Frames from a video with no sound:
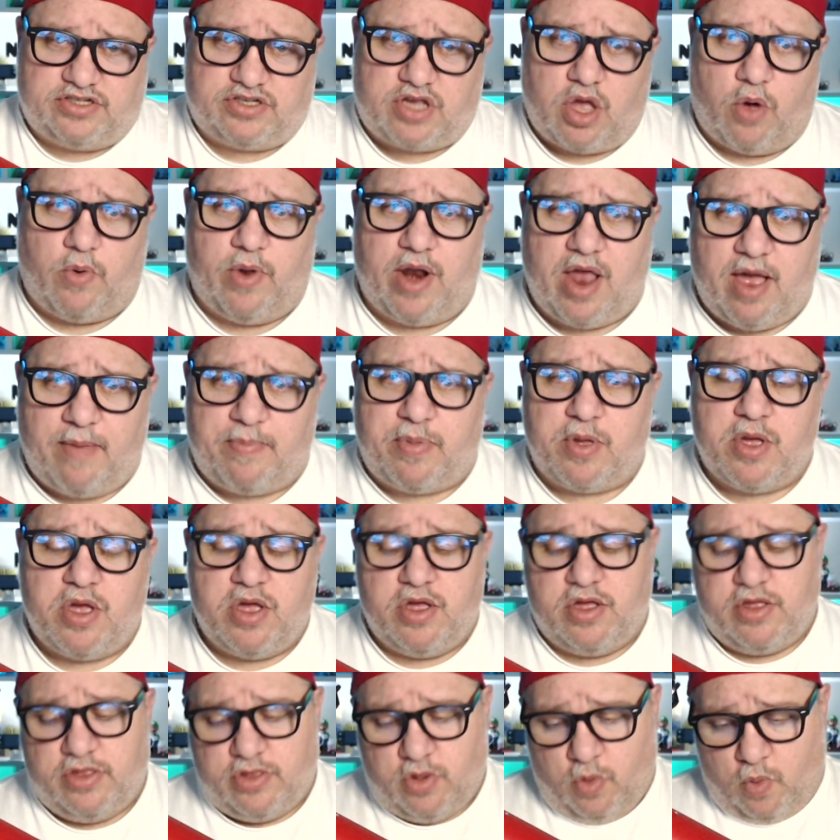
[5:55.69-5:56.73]
going up,
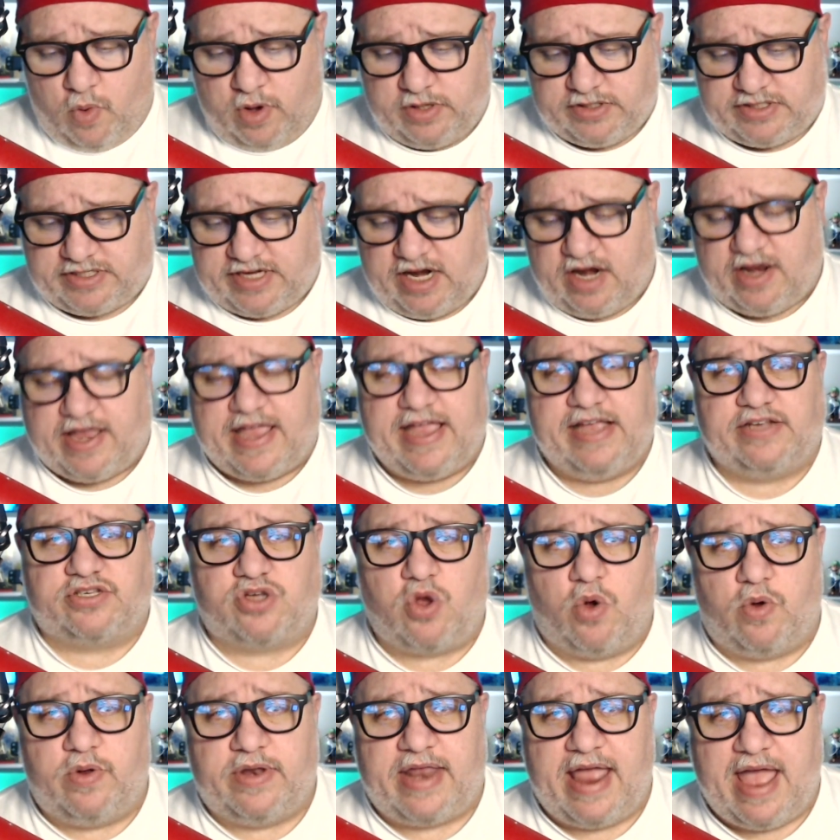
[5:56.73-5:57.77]
the 1 staircase
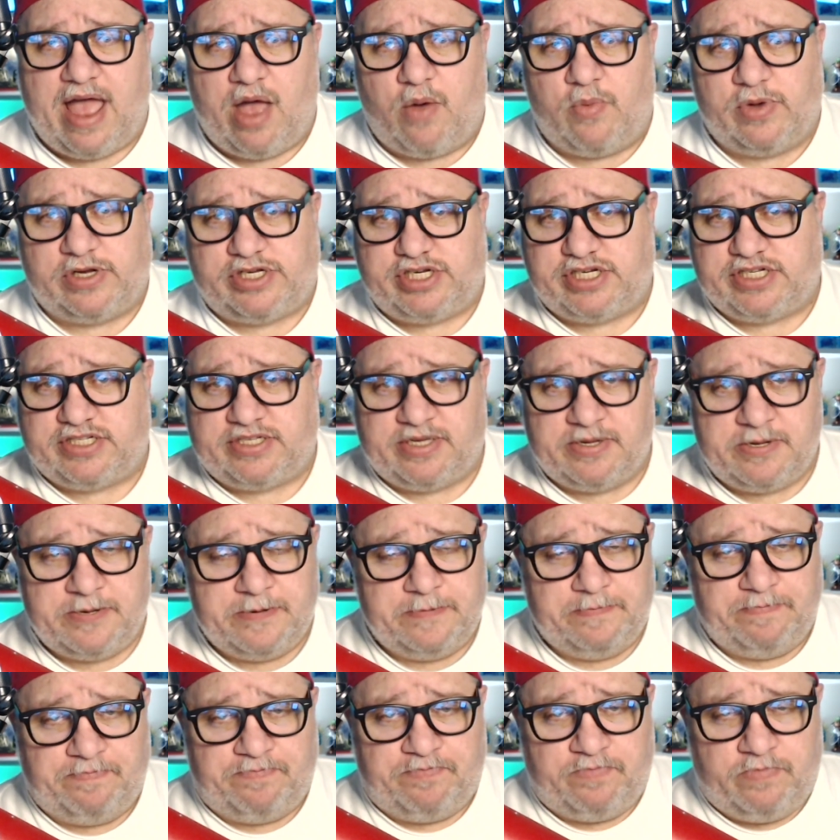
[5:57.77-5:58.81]
going down, which is
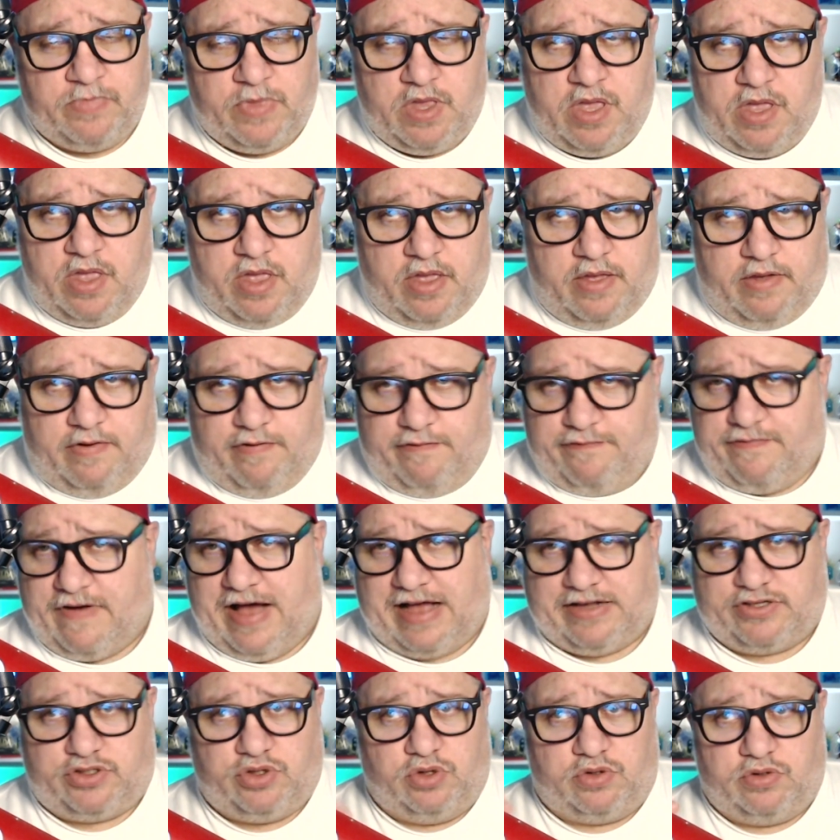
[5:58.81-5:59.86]

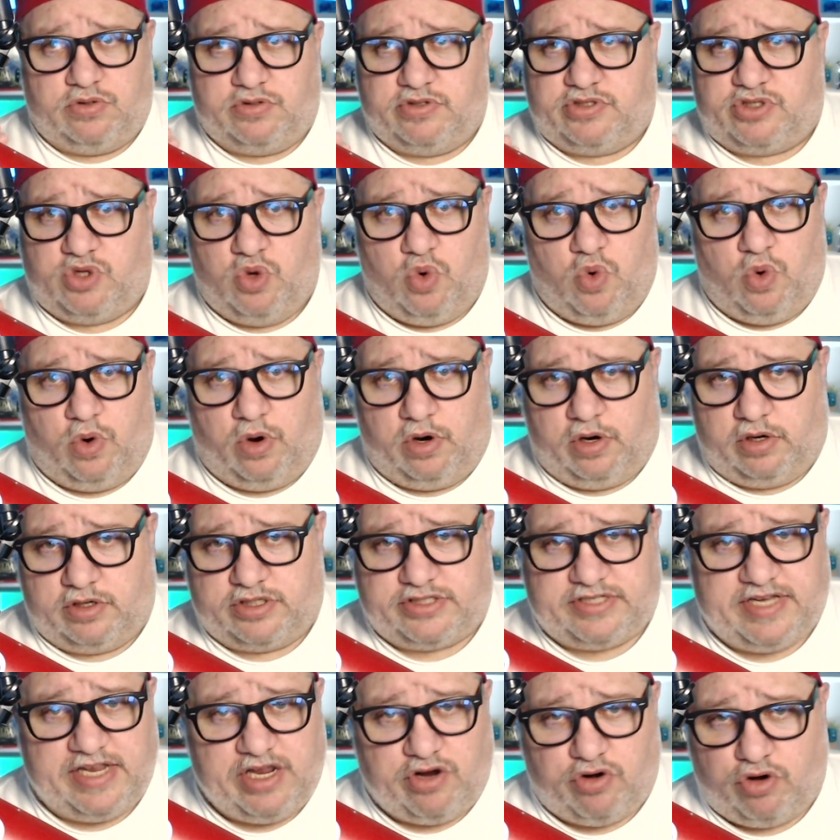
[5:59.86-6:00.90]
fossils or
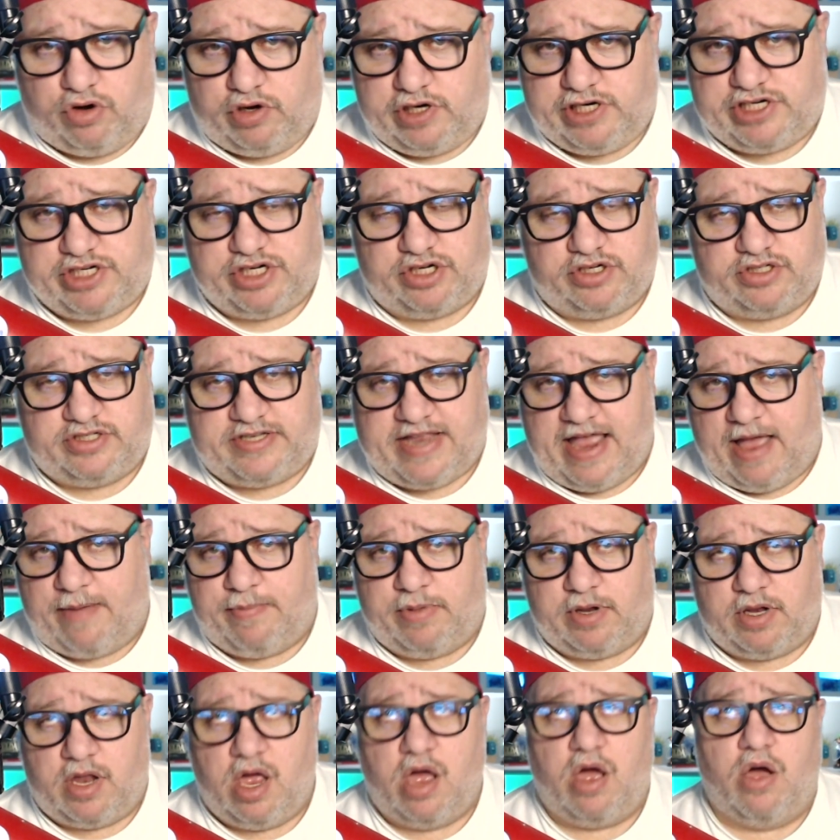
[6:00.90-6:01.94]
sea creatures down
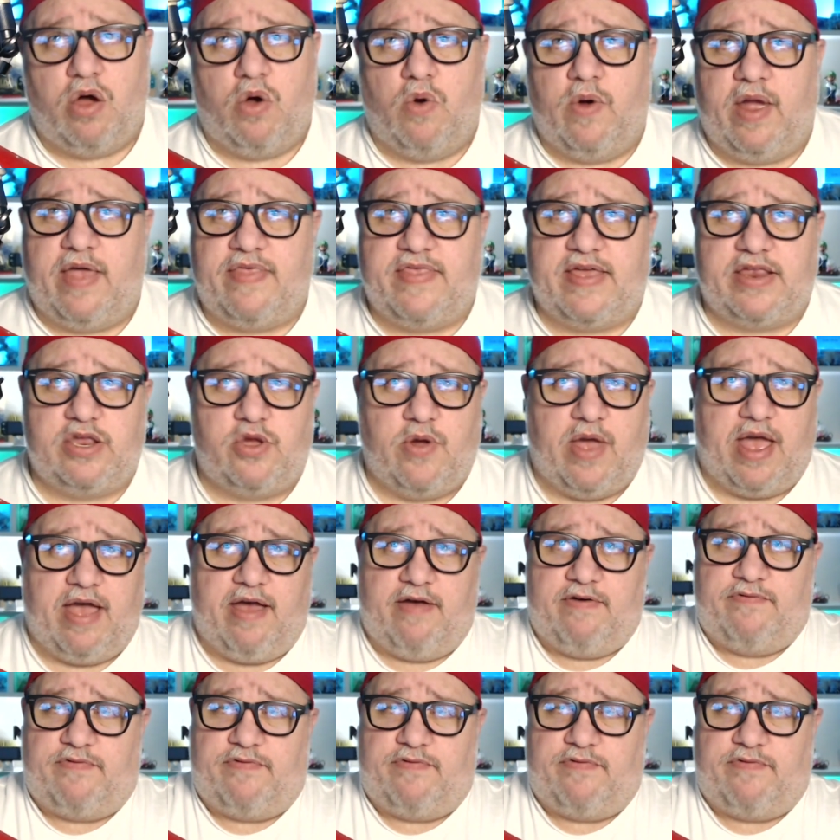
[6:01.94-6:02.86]
below, and then you have